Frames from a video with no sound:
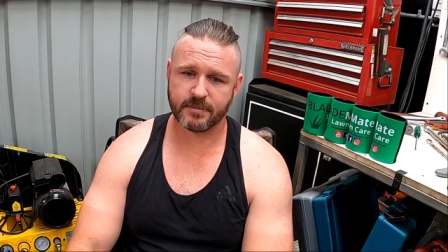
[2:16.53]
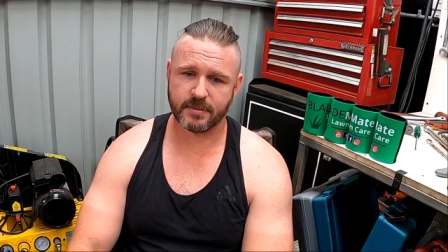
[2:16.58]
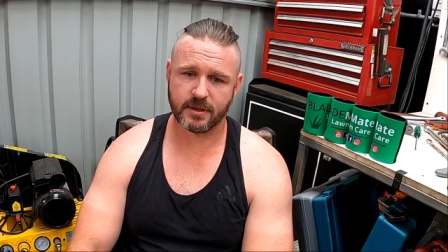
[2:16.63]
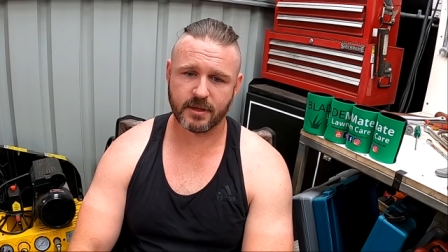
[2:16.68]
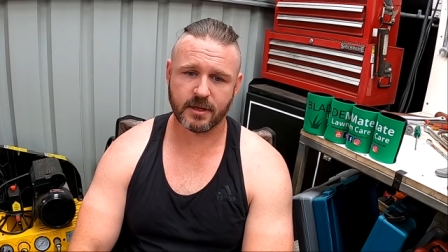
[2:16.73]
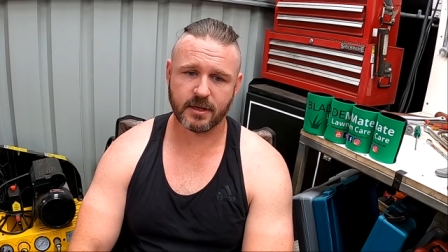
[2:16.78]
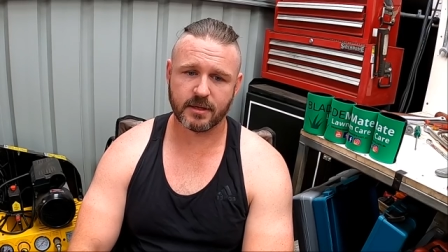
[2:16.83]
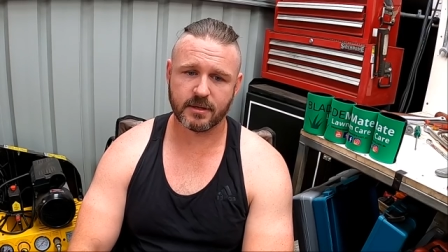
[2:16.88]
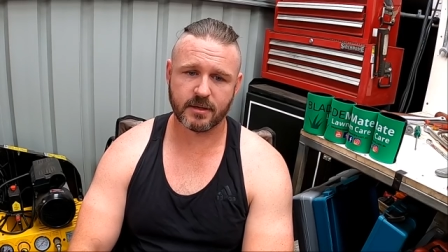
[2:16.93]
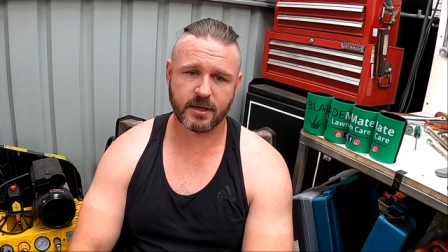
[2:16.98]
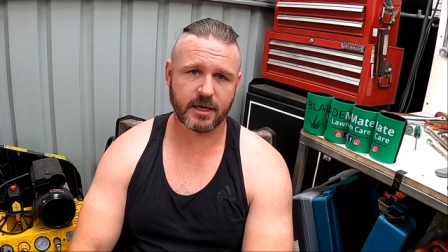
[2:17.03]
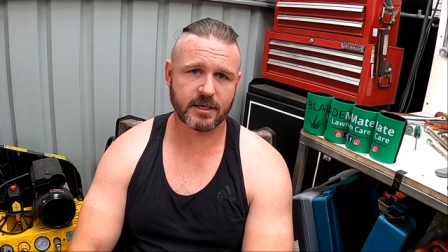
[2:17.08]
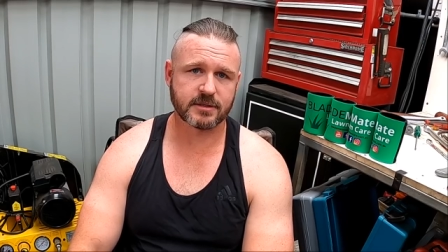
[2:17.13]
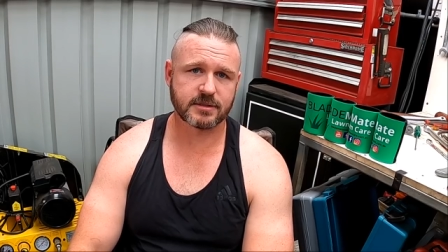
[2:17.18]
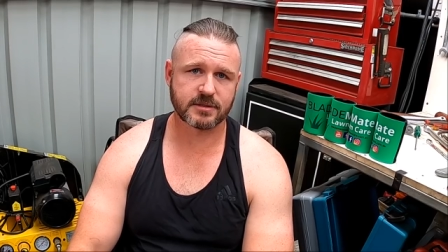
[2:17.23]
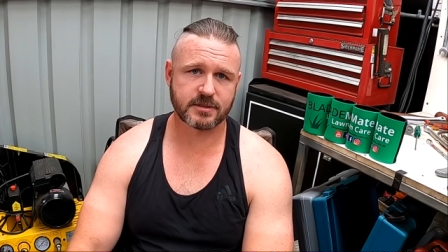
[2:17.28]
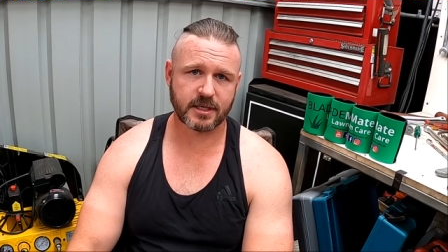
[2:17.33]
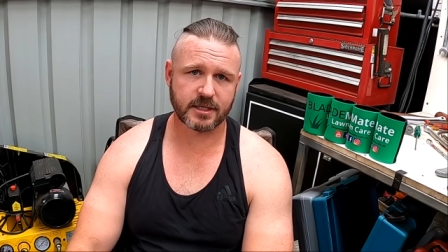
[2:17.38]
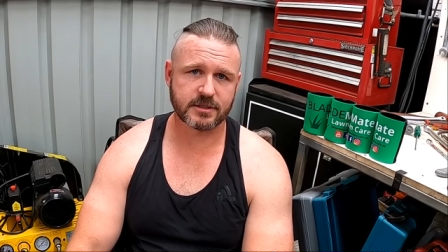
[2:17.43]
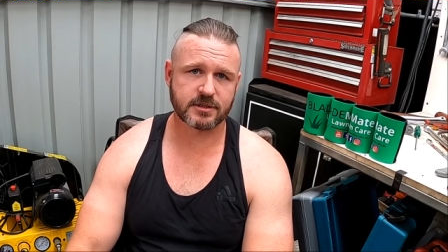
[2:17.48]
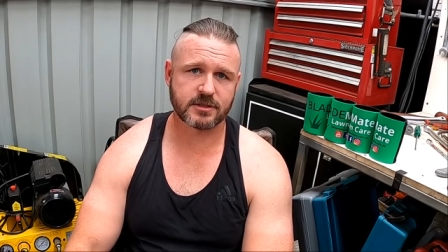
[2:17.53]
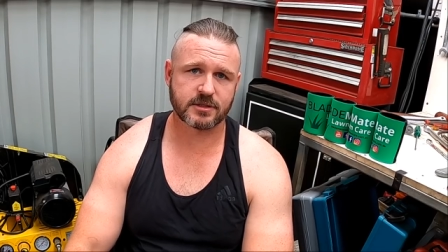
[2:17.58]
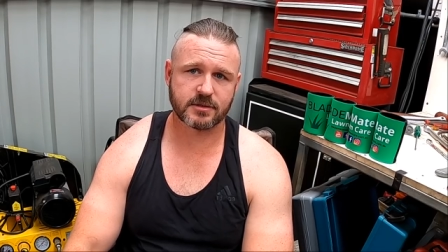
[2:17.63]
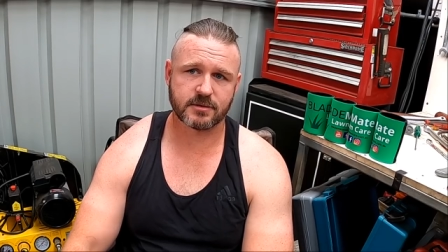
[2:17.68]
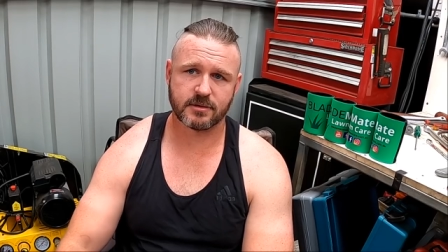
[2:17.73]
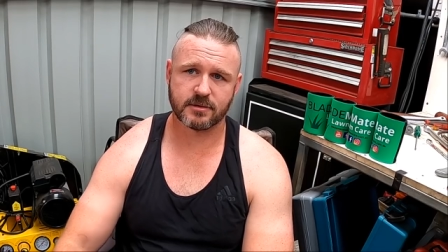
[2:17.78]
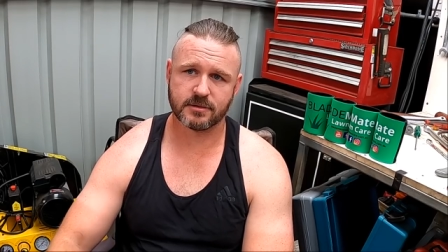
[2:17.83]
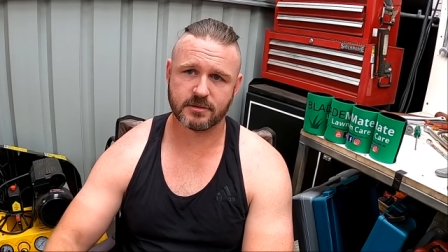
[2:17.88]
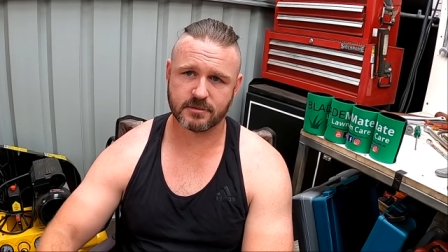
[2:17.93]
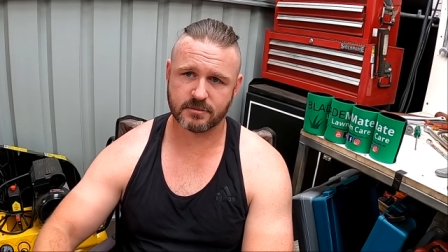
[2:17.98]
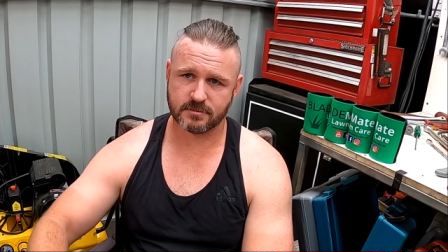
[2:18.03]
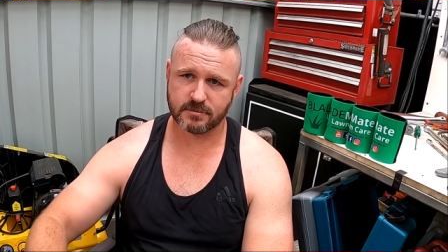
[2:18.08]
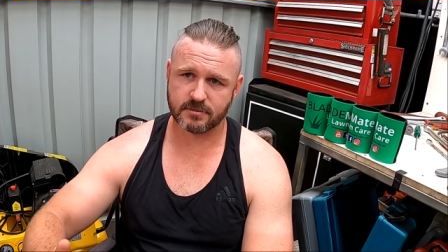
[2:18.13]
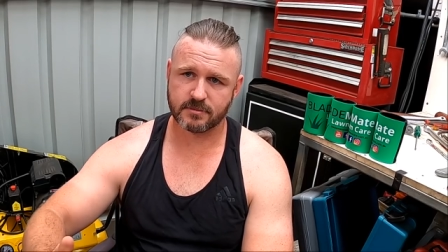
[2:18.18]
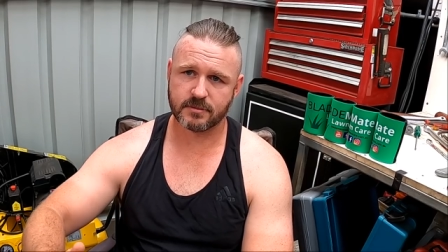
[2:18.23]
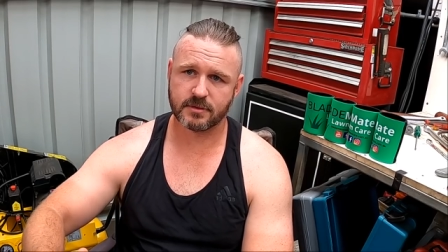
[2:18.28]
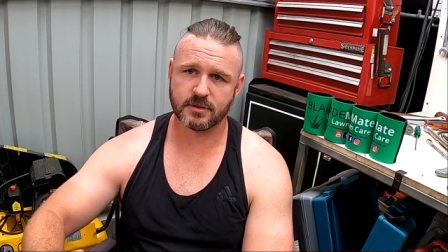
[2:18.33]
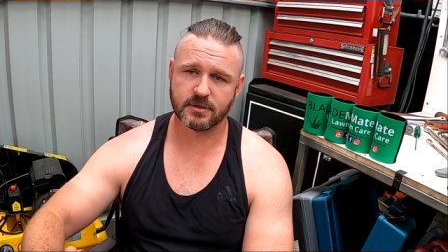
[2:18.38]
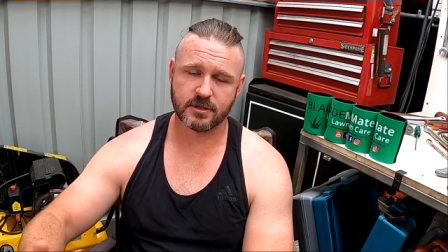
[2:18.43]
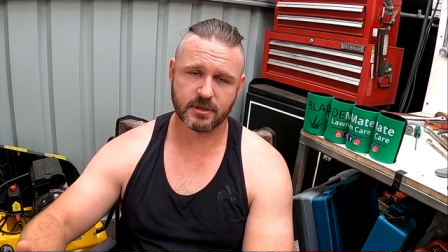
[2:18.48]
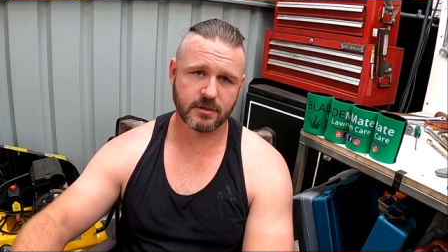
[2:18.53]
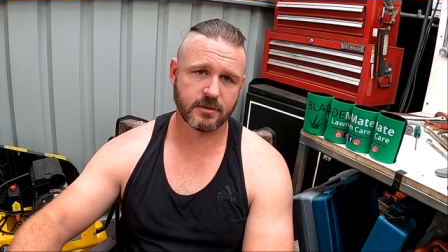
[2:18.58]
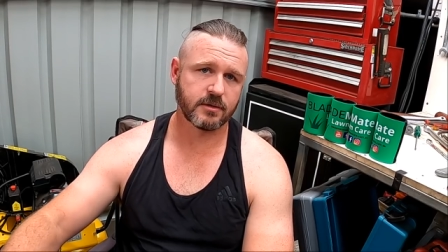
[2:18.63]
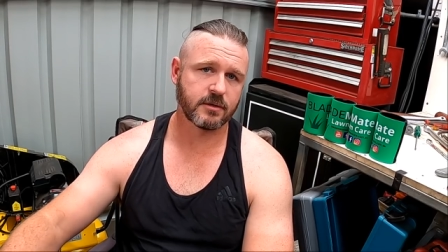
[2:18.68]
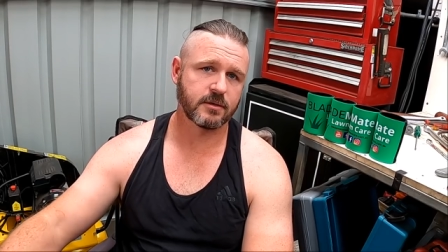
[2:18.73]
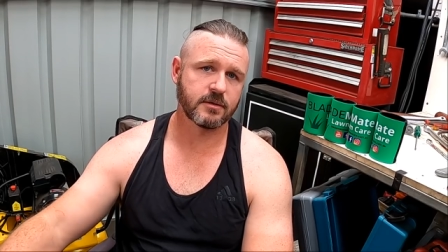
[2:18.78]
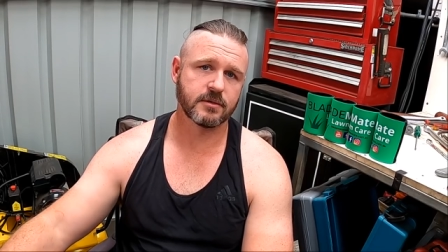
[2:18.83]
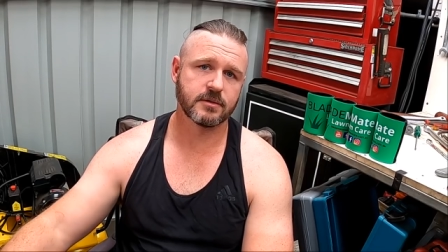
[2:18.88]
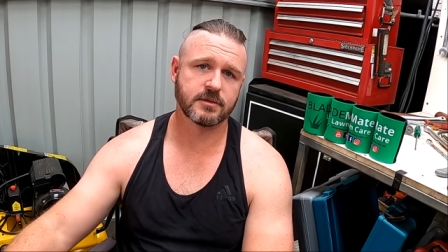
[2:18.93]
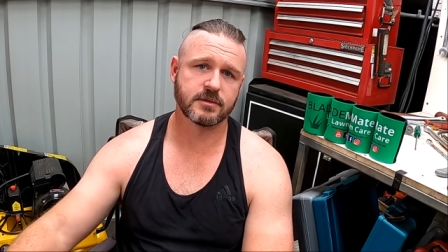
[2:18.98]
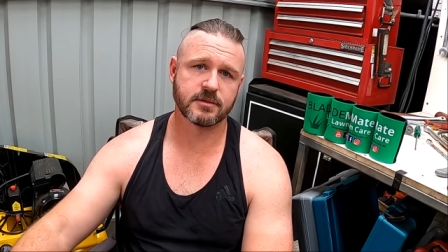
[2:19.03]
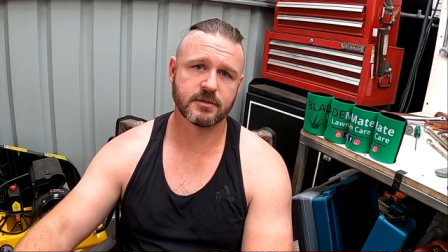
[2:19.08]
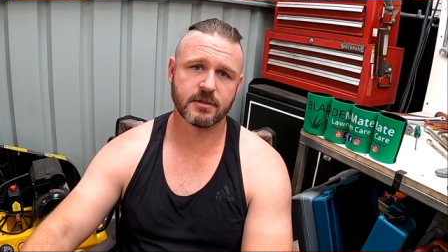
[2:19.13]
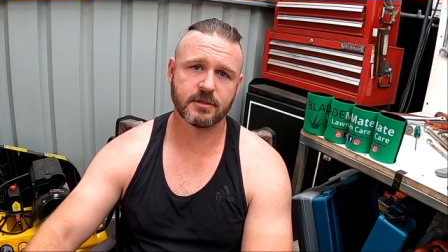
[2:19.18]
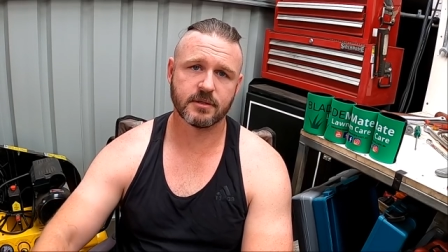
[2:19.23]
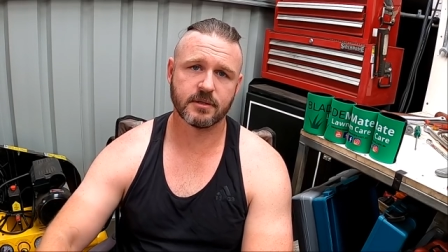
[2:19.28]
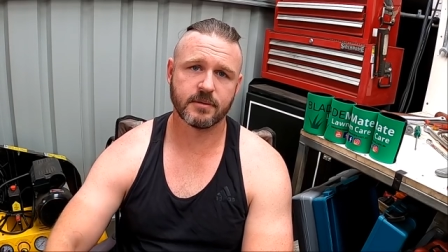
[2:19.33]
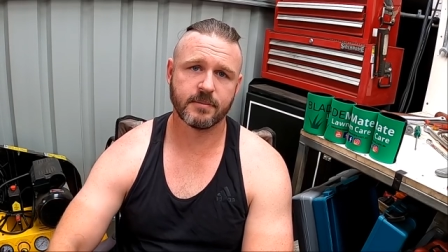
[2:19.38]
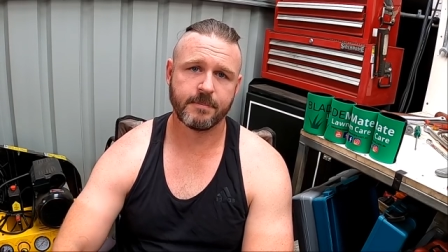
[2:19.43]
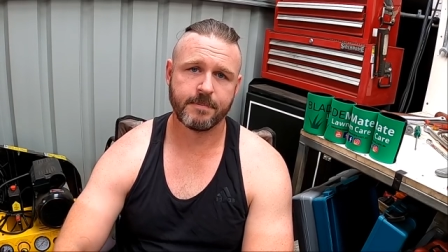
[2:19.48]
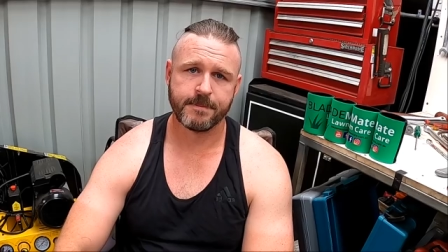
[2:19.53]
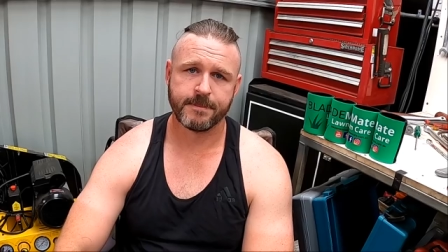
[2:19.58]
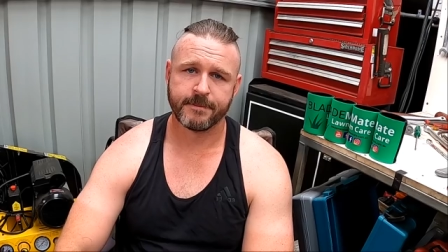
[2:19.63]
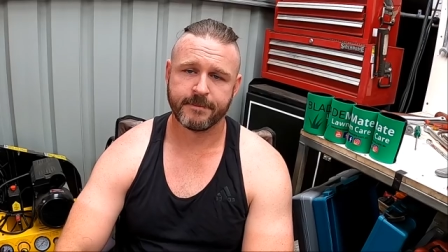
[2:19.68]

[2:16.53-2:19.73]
And as such, I continue to use the